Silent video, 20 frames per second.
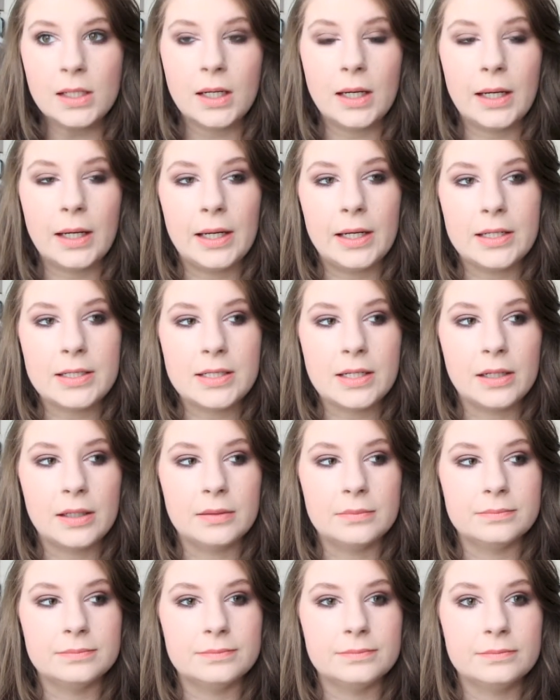
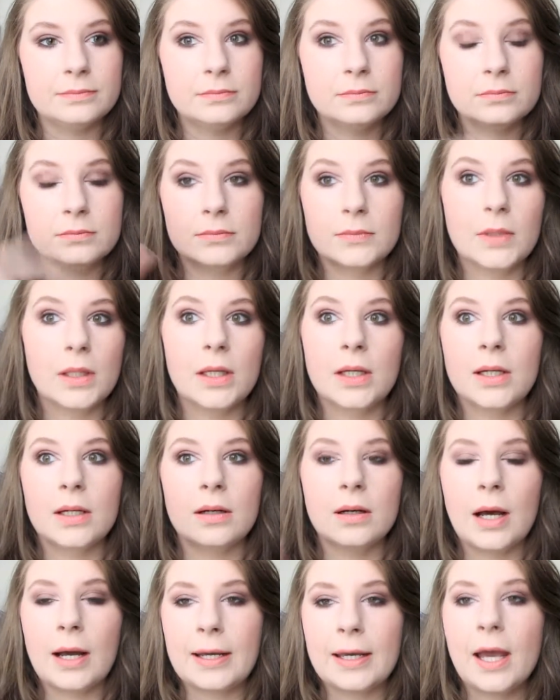and
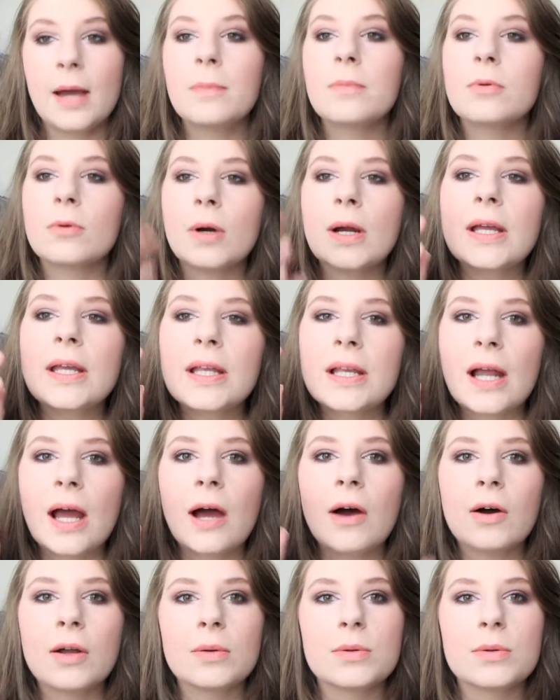I kept breaking out.